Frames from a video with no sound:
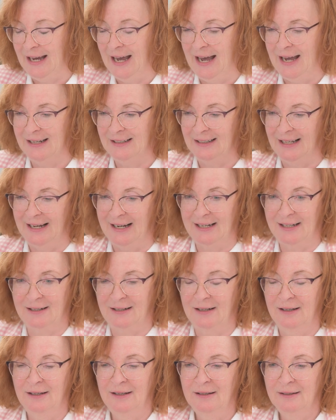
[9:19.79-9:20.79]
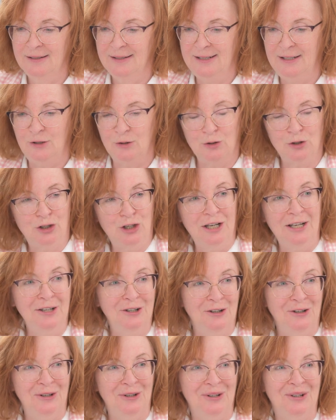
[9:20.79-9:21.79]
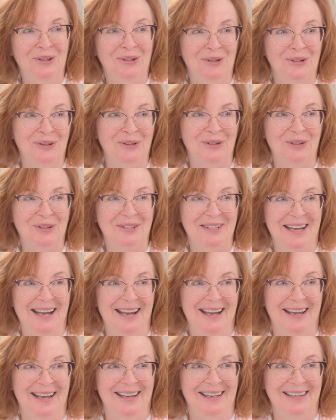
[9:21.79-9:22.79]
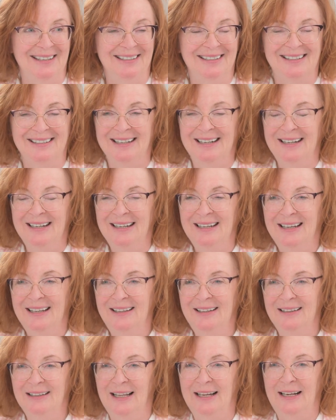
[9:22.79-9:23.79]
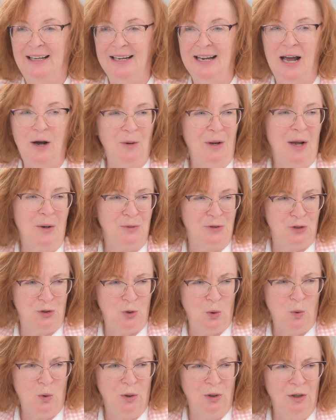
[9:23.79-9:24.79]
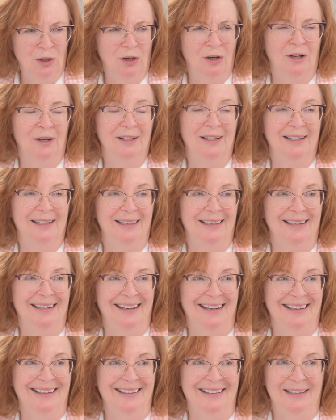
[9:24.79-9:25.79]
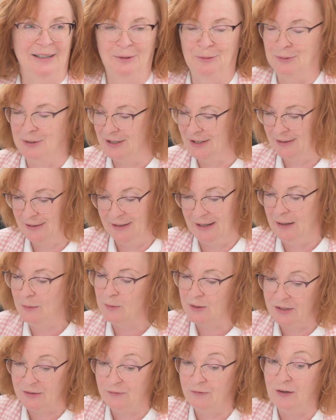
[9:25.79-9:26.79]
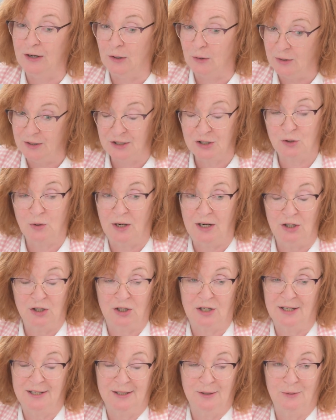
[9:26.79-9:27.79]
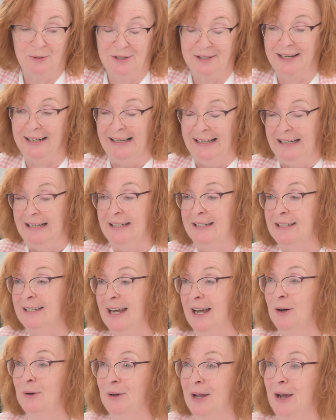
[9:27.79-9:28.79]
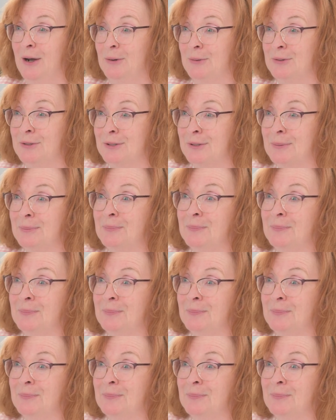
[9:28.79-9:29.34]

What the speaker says: had cedar shingles and an outhouse door on it, and it was very strange because it was like an in-town house.